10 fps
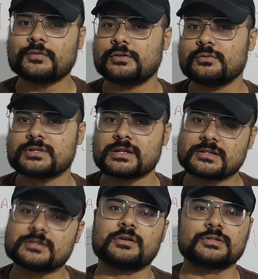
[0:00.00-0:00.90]
of two
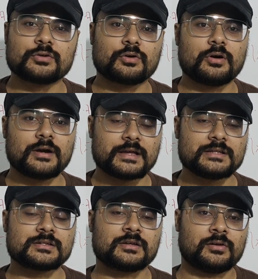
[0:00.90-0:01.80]
sets is also called
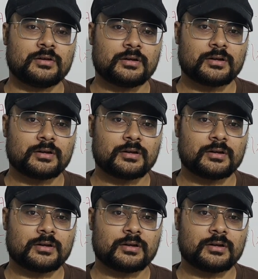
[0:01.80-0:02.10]
as